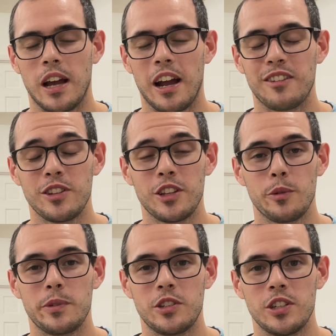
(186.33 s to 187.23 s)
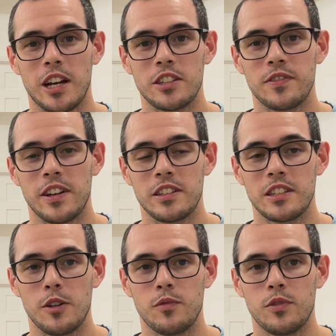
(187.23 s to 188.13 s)
I really hope that you guys found this
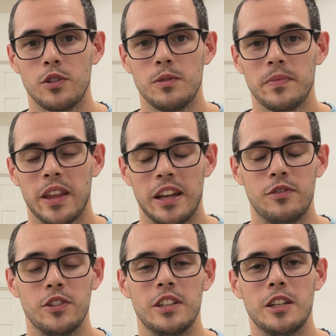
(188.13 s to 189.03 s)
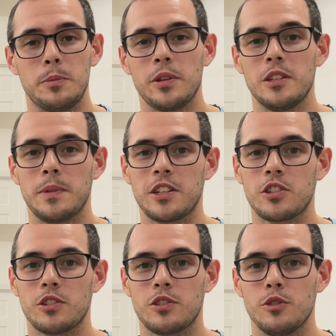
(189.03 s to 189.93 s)
helpful. And if you did, please make
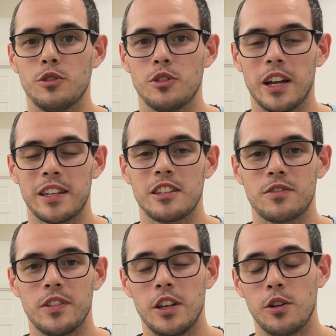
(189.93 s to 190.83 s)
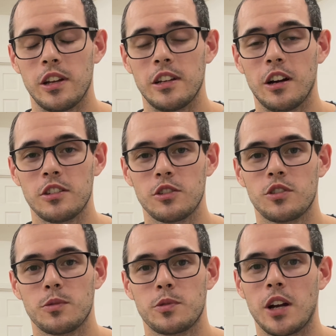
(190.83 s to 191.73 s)
sure to like this video and also
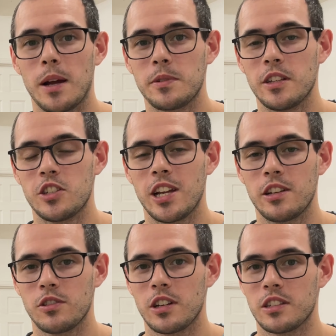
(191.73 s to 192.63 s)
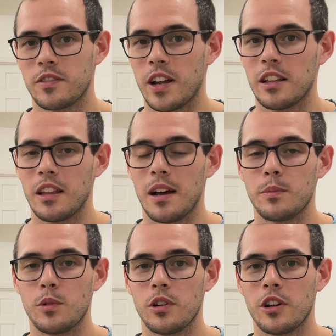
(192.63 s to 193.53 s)
subscribe to the channel, because I've got a lot
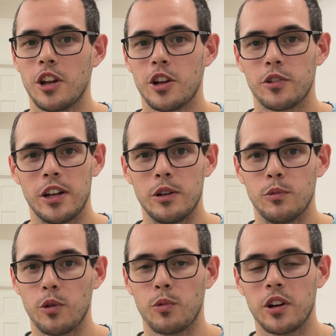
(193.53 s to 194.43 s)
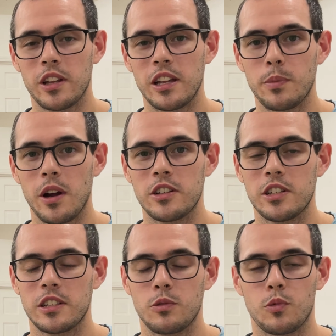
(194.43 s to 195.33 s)
more great woodworking
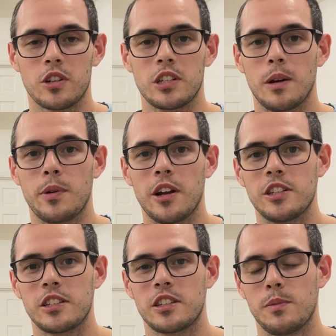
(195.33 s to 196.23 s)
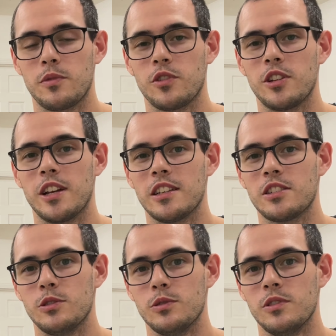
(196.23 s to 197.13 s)
projects and workshop projects coming for you guys
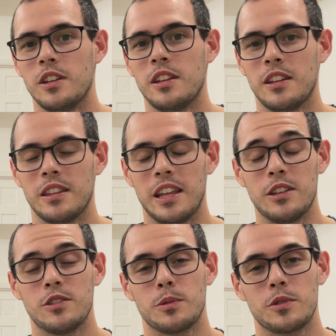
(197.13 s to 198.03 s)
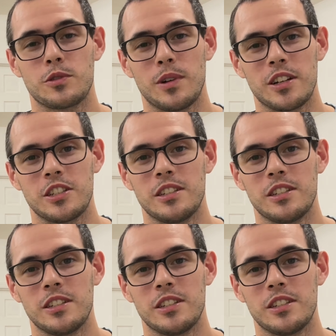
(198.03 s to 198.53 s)
soon. Thank you so much for watching.